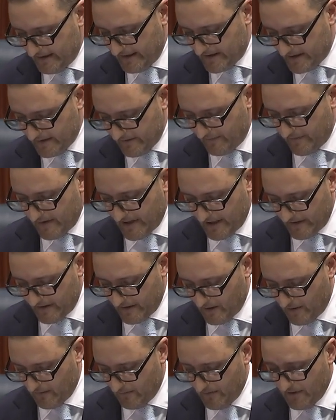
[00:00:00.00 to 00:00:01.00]
and Lisa
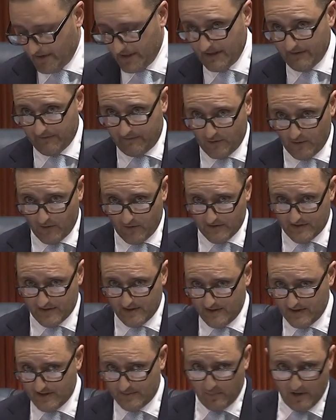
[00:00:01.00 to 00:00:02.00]
Fardell, and of
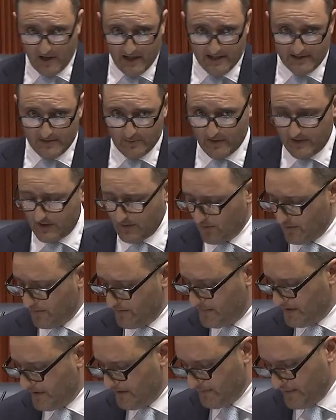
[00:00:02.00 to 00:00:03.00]
course in this place we call
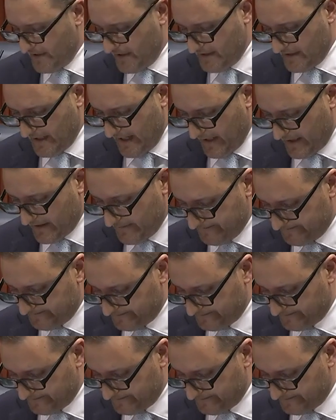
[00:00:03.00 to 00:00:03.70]
him Big Nick.